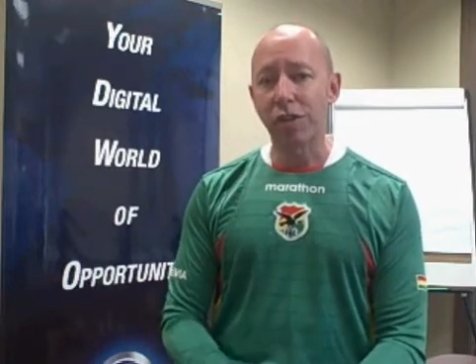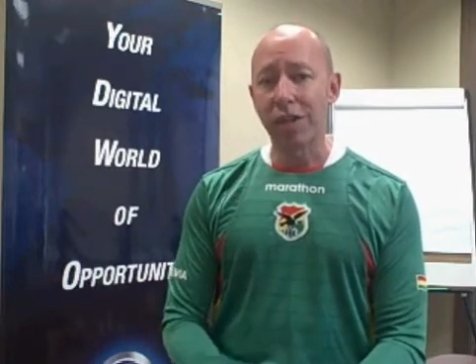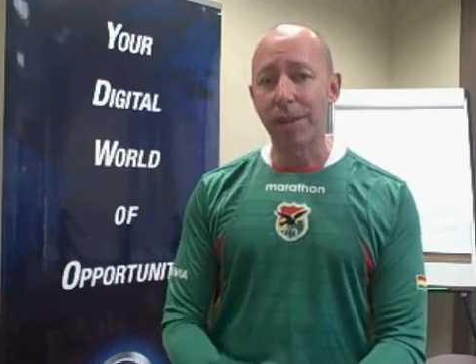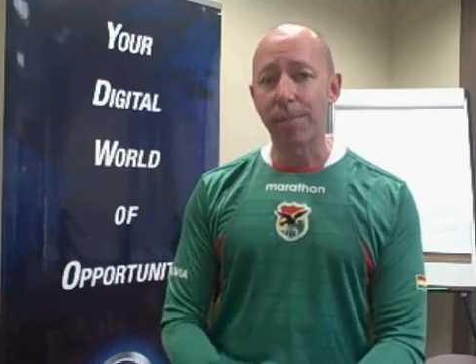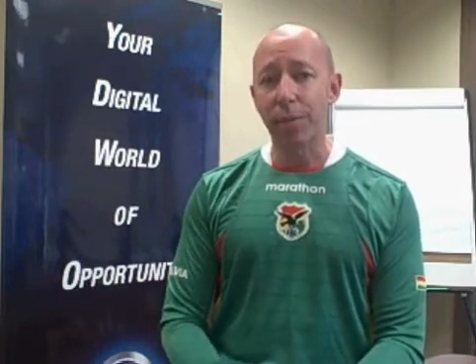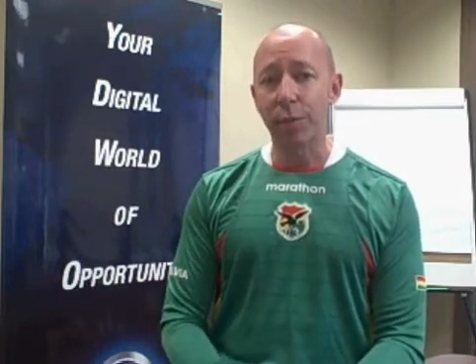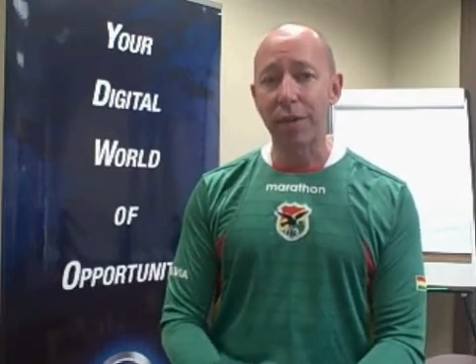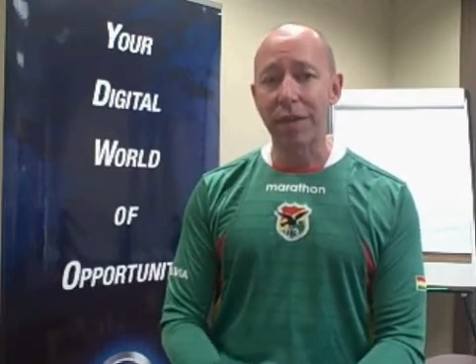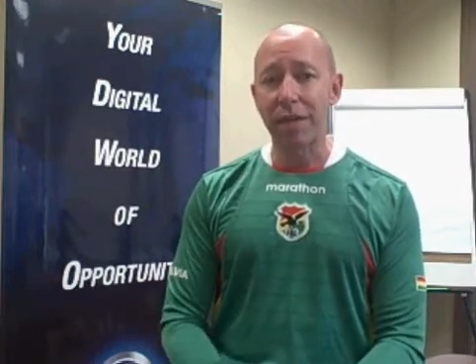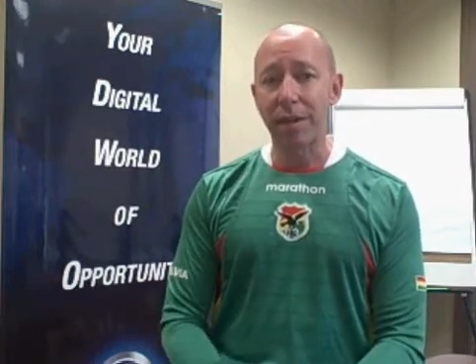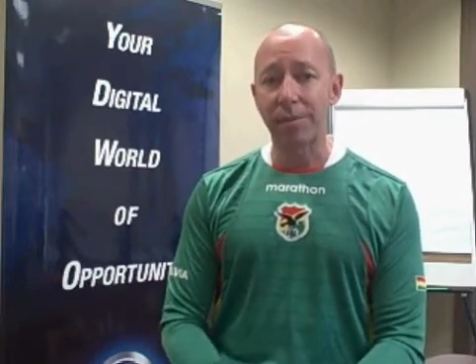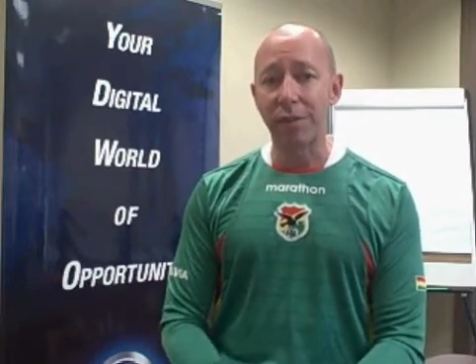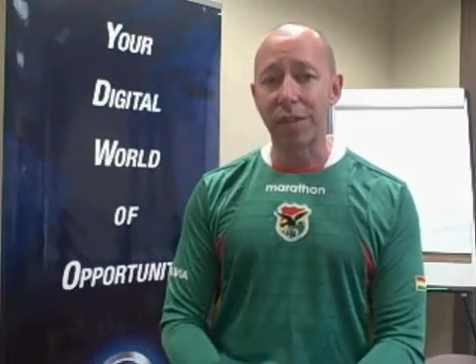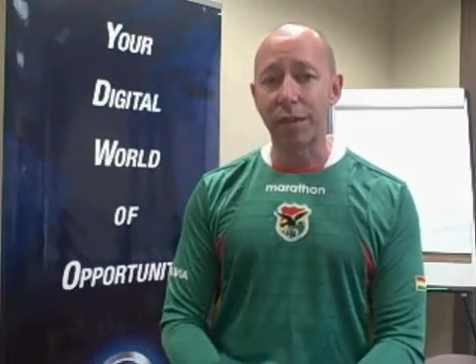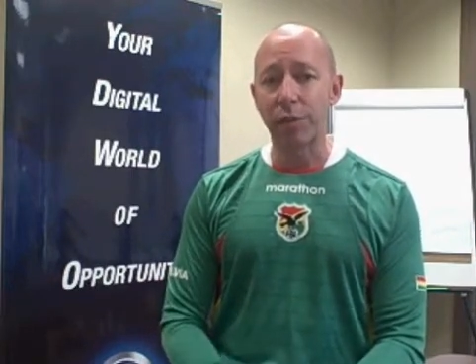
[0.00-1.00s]
step 3
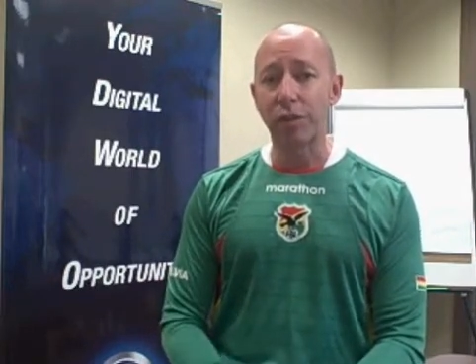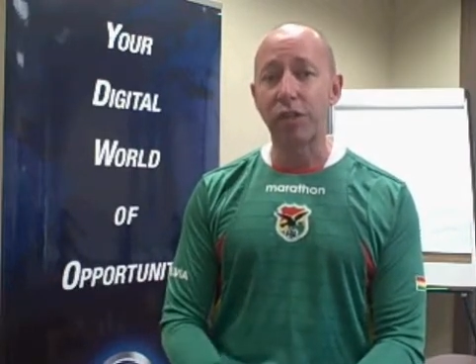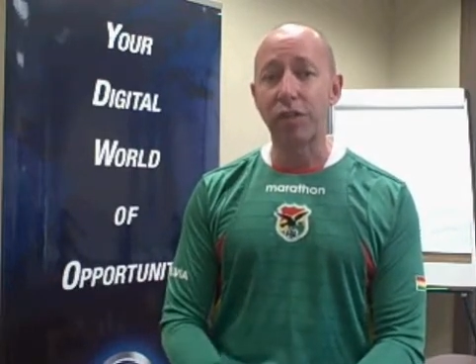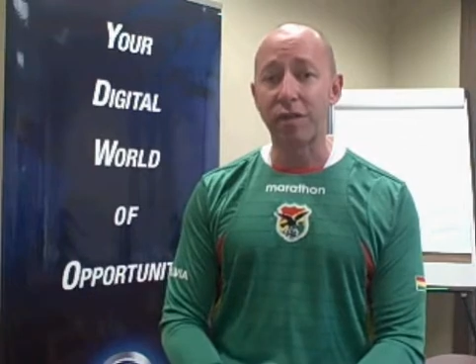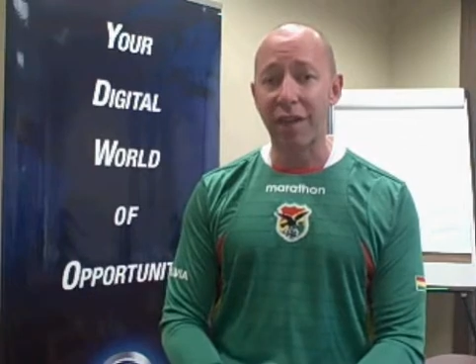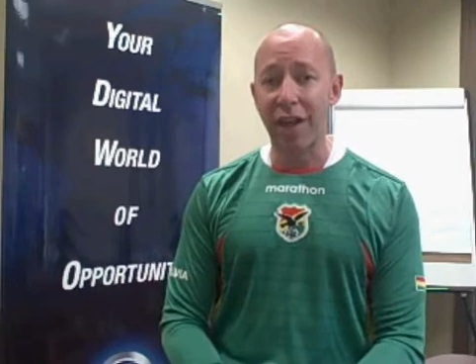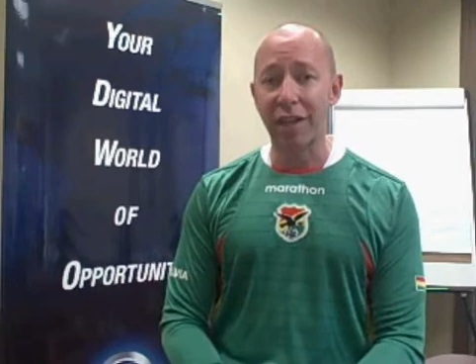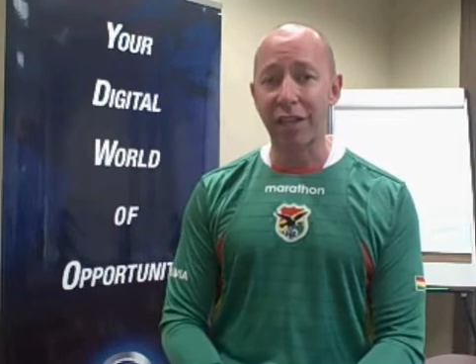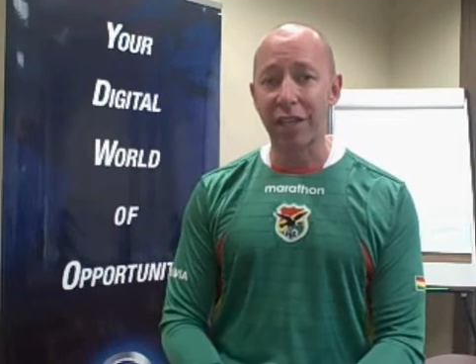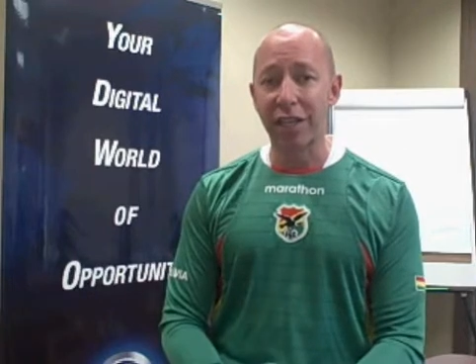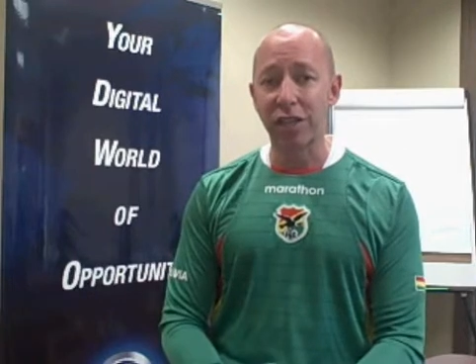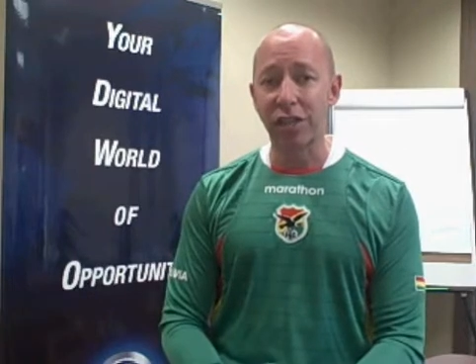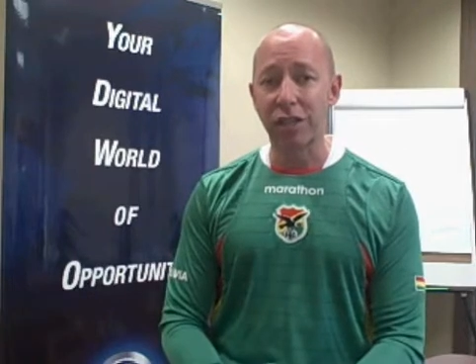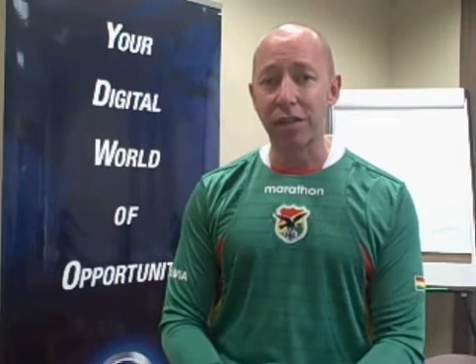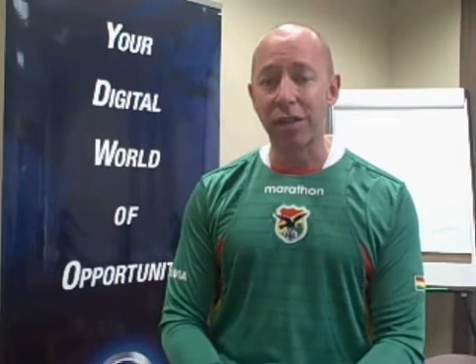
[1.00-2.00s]
comes in, which is
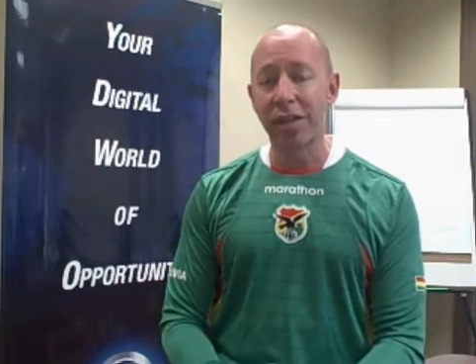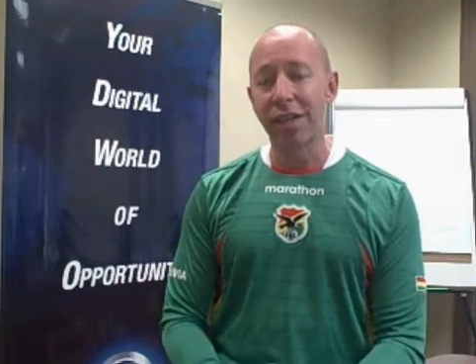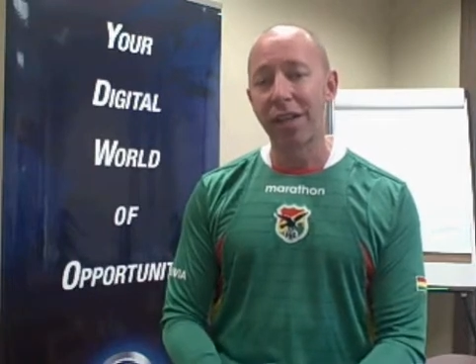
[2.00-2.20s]
validation.